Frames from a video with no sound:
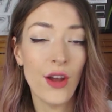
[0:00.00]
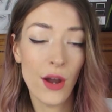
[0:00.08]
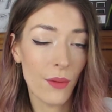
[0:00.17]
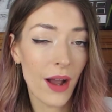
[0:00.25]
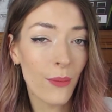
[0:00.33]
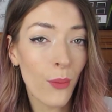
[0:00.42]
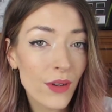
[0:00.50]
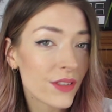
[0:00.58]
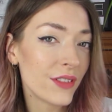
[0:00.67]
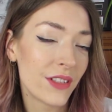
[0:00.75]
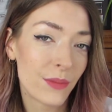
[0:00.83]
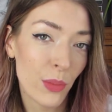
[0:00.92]
no, I
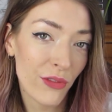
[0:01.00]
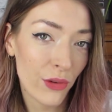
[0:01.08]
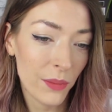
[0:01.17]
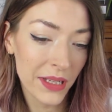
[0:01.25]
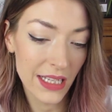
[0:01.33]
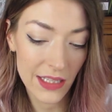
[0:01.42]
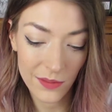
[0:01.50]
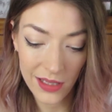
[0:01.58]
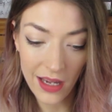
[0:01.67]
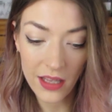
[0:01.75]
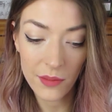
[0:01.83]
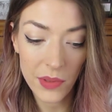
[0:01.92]
wasn't performing this
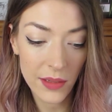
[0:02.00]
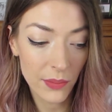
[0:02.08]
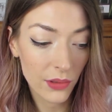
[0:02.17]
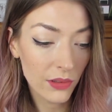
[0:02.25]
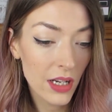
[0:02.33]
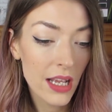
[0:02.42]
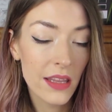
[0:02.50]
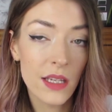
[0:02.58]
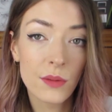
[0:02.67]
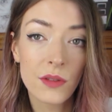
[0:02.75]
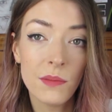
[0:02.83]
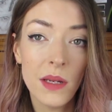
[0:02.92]
with other people,
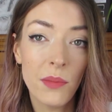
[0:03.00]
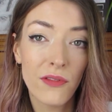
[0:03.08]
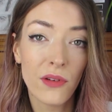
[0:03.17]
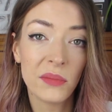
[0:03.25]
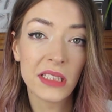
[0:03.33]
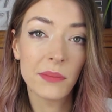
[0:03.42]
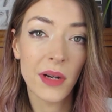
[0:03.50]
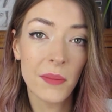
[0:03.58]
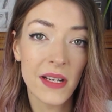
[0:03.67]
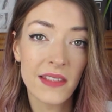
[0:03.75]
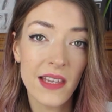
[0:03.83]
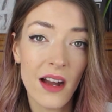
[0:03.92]
this was me performing it by
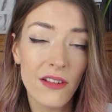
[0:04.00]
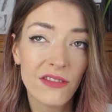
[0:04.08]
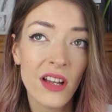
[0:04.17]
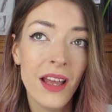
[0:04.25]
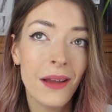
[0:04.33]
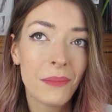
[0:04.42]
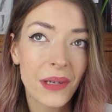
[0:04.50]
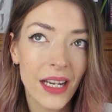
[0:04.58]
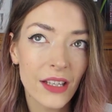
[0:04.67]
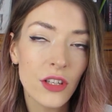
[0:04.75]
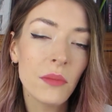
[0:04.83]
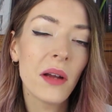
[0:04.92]
myself, but
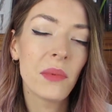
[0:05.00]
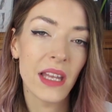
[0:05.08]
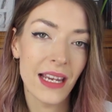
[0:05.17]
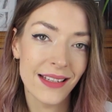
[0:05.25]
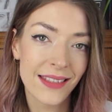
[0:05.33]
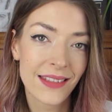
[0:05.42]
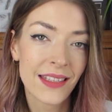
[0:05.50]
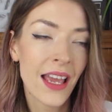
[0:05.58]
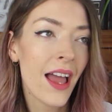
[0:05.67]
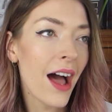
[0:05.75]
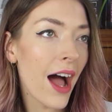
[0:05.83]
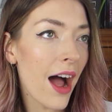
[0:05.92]
I knew my place.
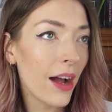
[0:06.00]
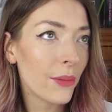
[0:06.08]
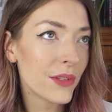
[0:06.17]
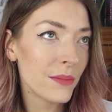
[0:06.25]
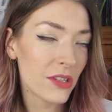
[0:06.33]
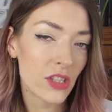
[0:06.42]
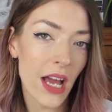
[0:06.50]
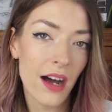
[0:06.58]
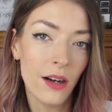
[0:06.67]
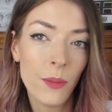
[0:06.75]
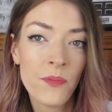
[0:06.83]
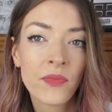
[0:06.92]
I was
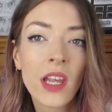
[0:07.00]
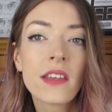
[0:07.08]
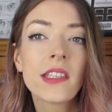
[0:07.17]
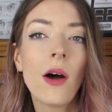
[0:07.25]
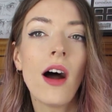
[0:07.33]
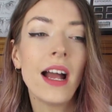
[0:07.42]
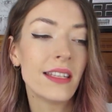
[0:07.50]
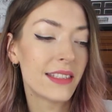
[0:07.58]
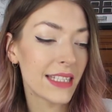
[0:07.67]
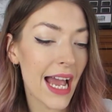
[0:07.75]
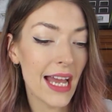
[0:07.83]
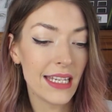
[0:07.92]
Michelle. So I'd
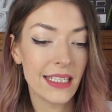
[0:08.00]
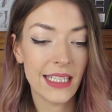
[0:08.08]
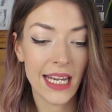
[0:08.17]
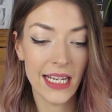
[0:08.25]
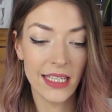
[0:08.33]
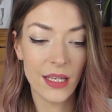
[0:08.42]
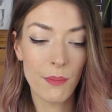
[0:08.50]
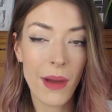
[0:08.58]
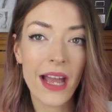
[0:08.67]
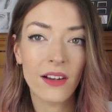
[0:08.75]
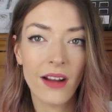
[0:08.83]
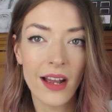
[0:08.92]
stand in the
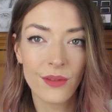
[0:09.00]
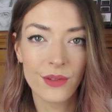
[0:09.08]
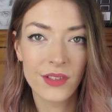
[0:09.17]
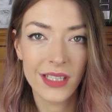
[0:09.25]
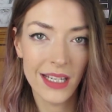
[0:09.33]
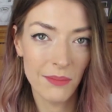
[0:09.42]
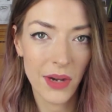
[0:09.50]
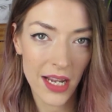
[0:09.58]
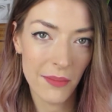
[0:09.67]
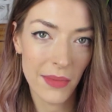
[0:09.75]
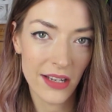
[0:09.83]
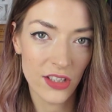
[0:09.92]
background in my
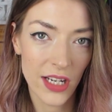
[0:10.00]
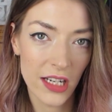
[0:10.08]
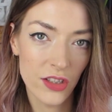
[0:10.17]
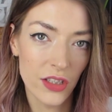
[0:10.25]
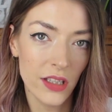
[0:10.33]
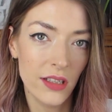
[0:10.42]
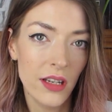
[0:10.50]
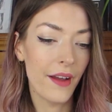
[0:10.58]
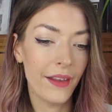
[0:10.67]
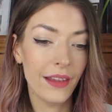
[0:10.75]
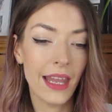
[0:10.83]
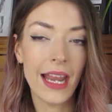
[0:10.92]
imagination,
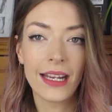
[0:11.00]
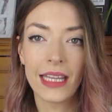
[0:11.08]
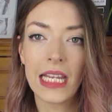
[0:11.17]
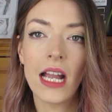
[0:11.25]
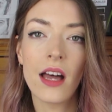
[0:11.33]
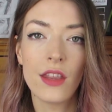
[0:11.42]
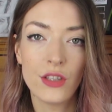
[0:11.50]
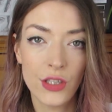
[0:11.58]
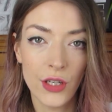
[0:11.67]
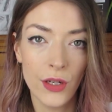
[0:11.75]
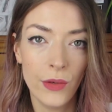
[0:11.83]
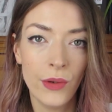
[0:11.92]
letting the other
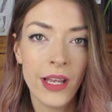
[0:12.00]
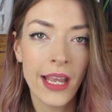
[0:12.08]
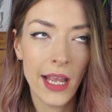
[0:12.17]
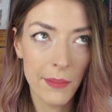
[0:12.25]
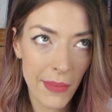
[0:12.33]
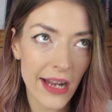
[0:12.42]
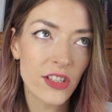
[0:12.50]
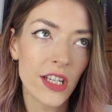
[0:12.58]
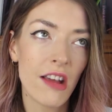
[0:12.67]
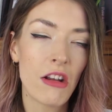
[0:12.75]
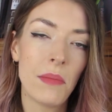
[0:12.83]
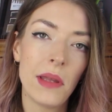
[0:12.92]
two
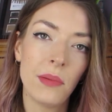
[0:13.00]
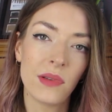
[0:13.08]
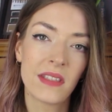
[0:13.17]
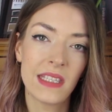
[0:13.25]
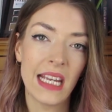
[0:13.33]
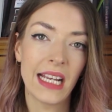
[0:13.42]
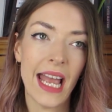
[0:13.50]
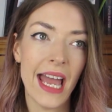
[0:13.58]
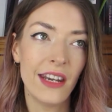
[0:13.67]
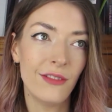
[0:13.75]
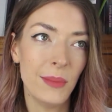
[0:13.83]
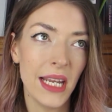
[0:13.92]
imaginary people sing
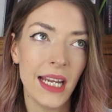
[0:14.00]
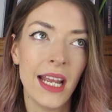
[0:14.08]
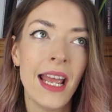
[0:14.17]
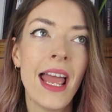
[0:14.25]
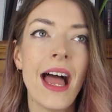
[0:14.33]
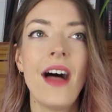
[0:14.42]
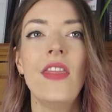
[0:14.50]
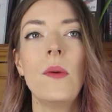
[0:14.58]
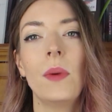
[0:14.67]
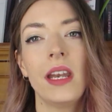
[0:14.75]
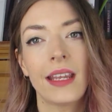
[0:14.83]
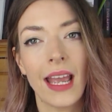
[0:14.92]
ahead of me, and then
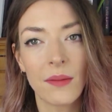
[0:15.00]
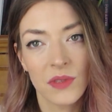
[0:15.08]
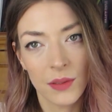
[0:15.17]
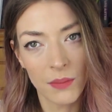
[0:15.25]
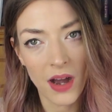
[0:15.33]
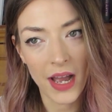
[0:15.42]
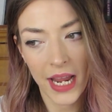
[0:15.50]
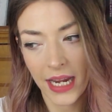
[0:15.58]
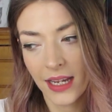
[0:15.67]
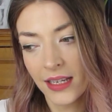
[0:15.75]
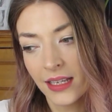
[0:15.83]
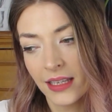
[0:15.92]
when it came to
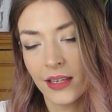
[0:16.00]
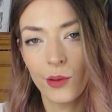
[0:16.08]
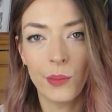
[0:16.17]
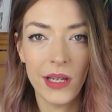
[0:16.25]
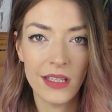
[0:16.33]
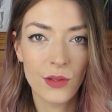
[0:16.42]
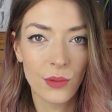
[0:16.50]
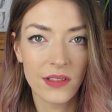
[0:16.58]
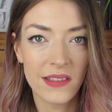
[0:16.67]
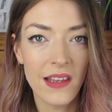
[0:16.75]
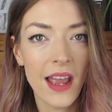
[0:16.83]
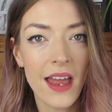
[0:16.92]
my little bit
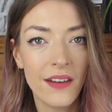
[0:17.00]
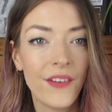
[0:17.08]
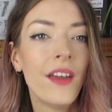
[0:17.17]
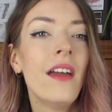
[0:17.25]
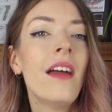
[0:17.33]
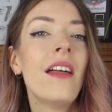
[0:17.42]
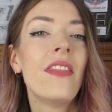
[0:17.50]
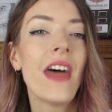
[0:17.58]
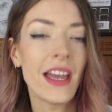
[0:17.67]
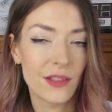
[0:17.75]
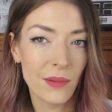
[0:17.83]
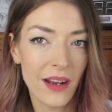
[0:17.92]
towards the end,
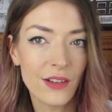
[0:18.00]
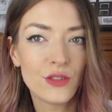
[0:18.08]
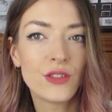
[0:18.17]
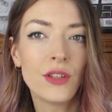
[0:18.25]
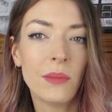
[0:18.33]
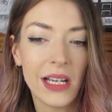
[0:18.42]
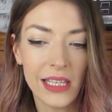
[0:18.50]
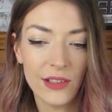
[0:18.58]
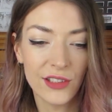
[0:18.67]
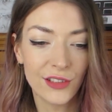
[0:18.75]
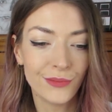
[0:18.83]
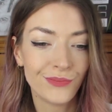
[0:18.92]
that's when I'd do my
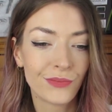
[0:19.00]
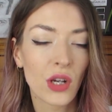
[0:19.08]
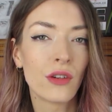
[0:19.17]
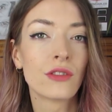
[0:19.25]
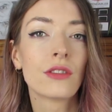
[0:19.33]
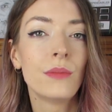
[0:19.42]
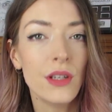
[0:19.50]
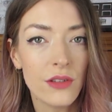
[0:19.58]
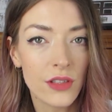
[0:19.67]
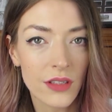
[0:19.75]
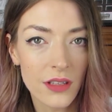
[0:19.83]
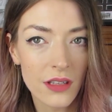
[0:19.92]
little
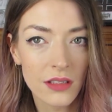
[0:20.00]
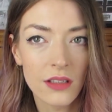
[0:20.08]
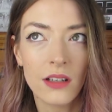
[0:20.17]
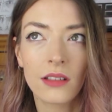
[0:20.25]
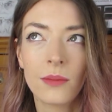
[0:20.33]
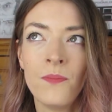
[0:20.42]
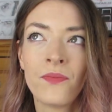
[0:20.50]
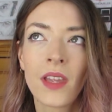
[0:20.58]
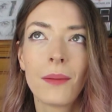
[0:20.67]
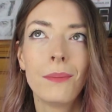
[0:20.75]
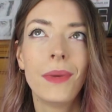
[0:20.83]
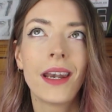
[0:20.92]
contribution to the song.
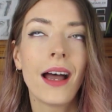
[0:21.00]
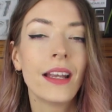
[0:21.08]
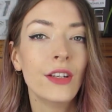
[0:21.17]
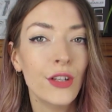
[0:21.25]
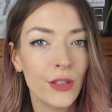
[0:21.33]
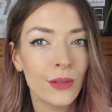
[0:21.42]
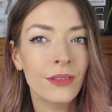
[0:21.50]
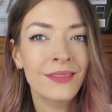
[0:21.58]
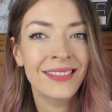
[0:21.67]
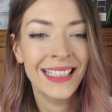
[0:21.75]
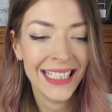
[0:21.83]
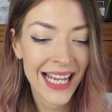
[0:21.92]
But I knew
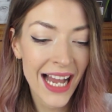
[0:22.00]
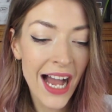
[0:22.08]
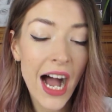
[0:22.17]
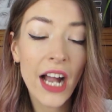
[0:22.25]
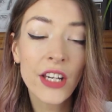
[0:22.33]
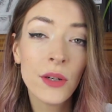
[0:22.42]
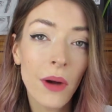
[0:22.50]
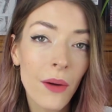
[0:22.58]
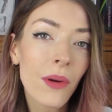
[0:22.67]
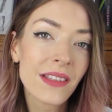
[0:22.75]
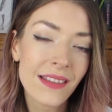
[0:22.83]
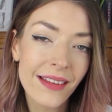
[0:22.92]
I
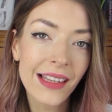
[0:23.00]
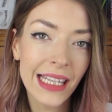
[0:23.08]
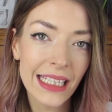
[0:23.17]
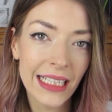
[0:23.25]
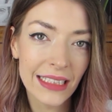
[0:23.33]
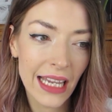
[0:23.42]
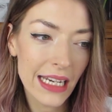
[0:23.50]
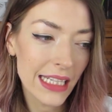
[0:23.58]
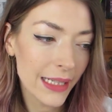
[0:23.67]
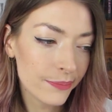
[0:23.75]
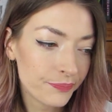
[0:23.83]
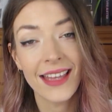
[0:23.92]
wasn't the leading
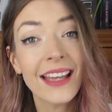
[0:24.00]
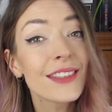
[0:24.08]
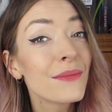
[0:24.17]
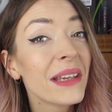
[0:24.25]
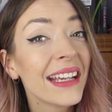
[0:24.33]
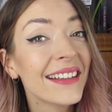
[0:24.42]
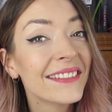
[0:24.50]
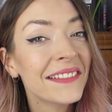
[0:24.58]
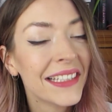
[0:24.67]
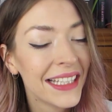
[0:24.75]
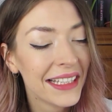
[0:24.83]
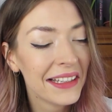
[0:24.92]
lady. That's me.
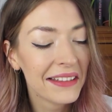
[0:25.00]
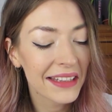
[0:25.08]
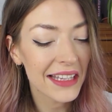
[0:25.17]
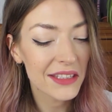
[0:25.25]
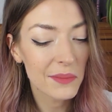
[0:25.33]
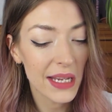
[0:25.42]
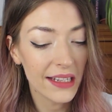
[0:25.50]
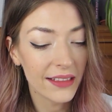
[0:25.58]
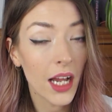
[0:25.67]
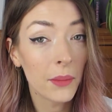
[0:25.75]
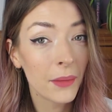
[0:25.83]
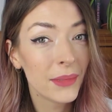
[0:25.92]
That's me.
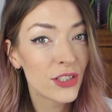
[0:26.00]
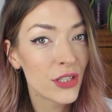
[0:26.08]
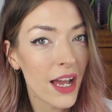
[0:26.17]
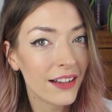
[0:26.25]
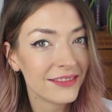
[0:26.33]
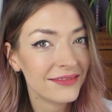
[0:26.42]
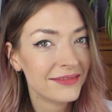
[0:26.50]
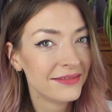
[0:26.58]
I'm a Michelle.